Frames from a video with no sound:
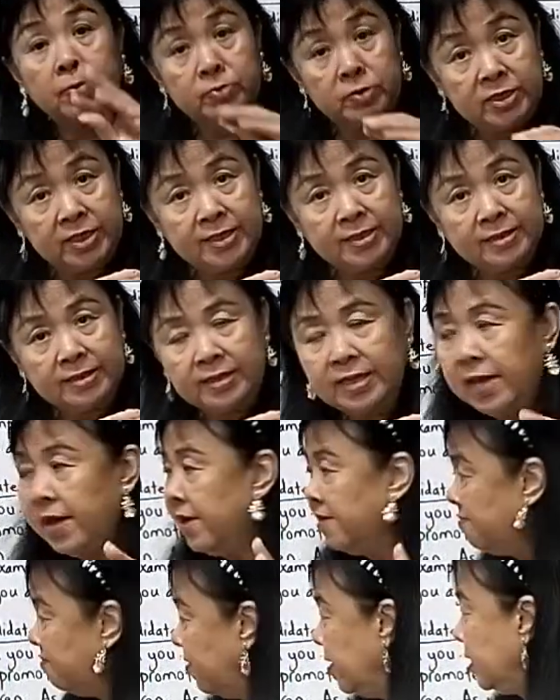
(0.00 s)
options.
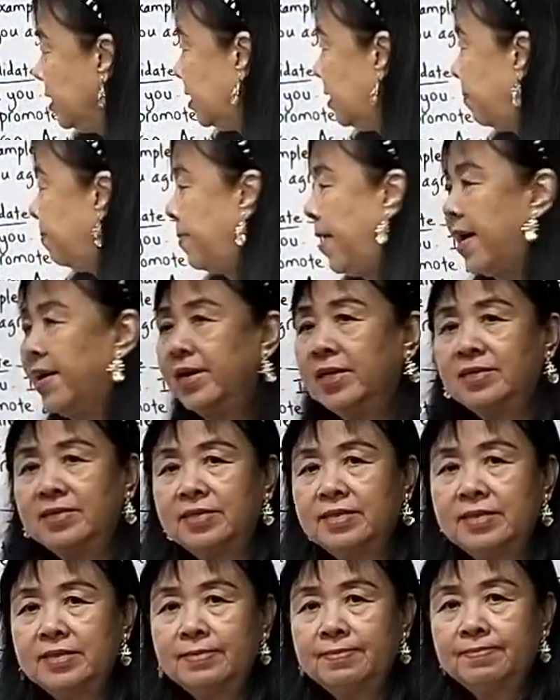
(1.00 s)
First,
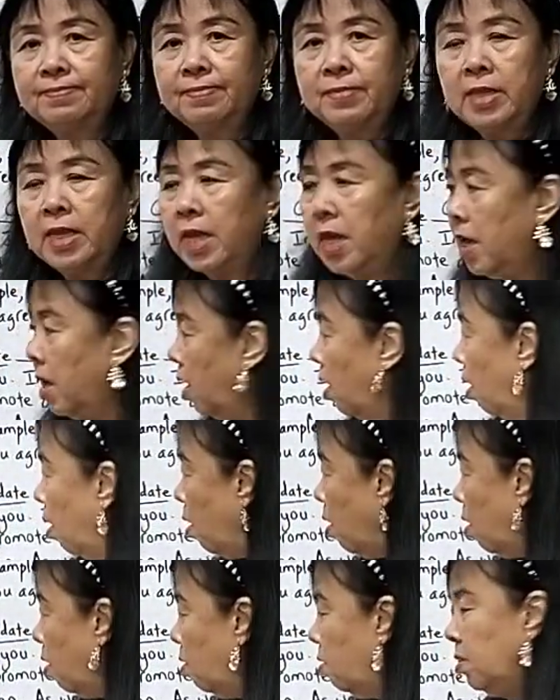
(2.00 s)
parents,
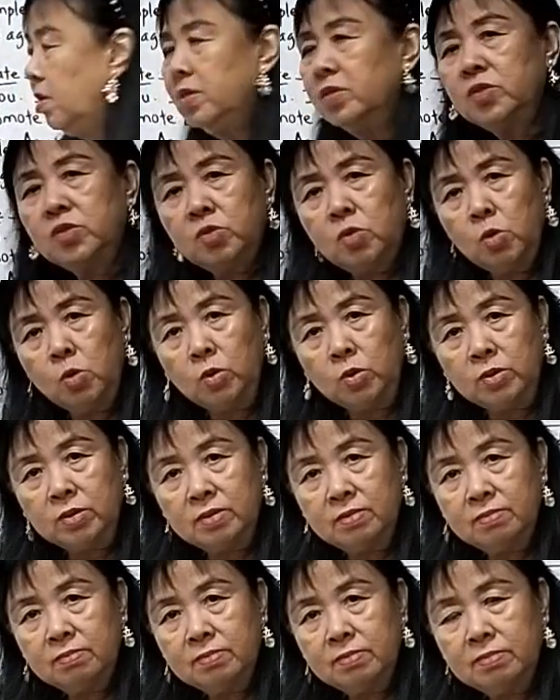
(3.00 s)
or
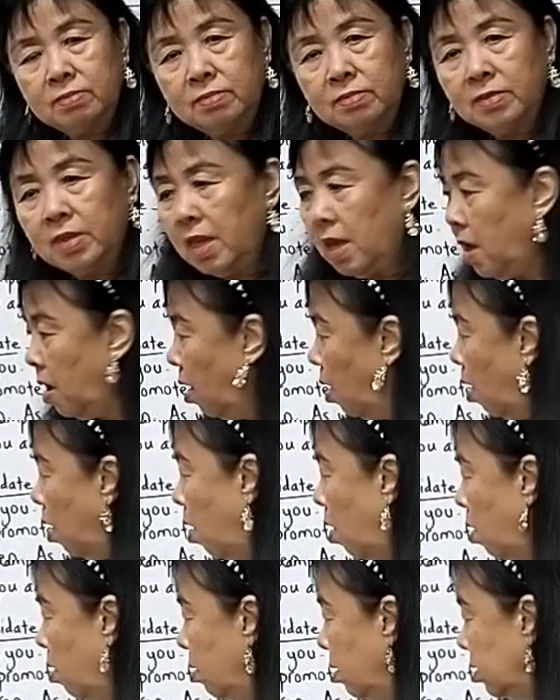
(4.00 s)
school,
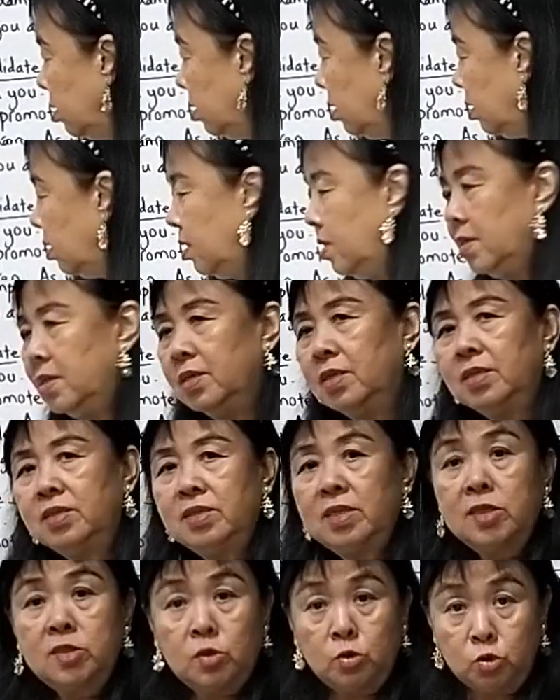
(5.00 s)
or
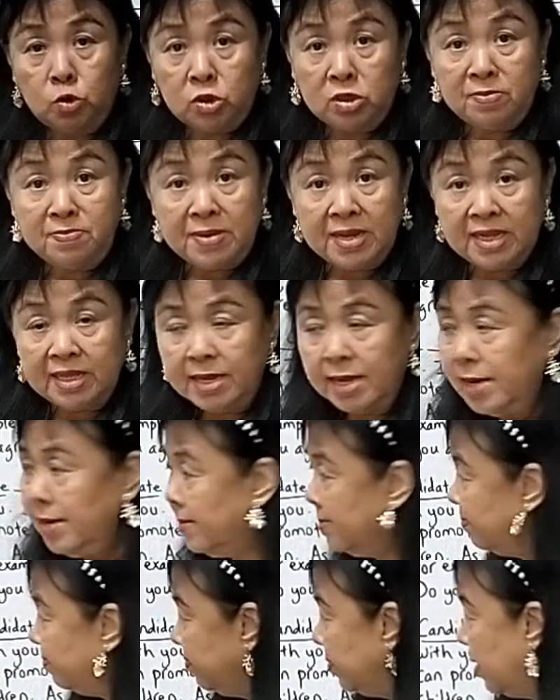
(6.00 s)
the social media,
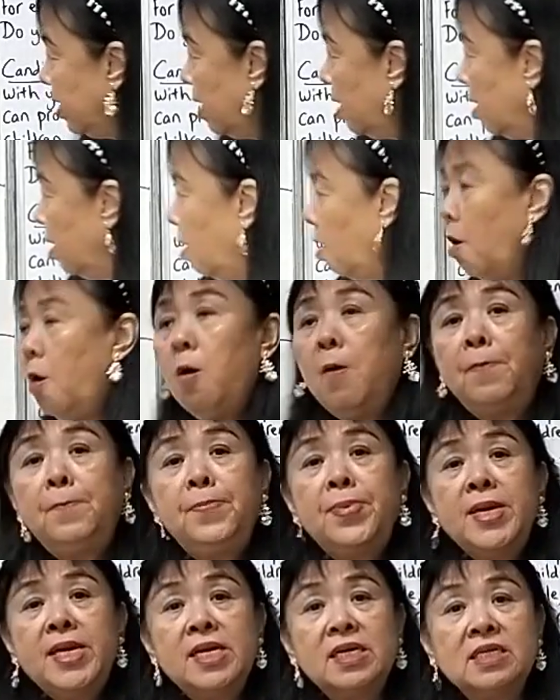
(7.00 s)
or
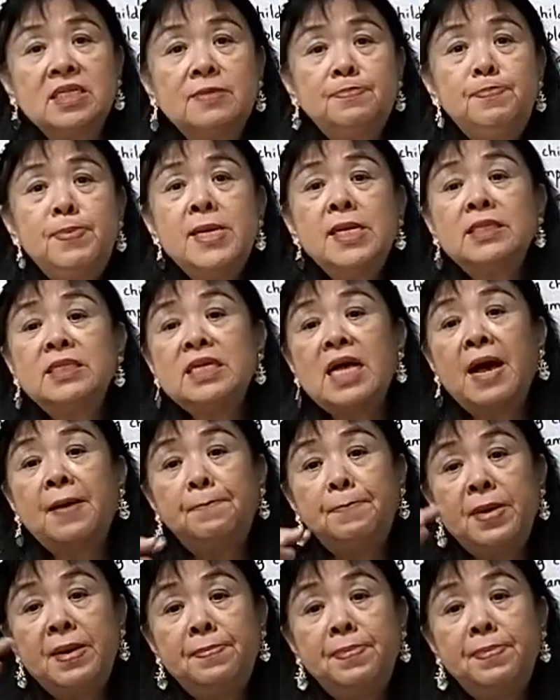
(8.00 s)
peers. Peers are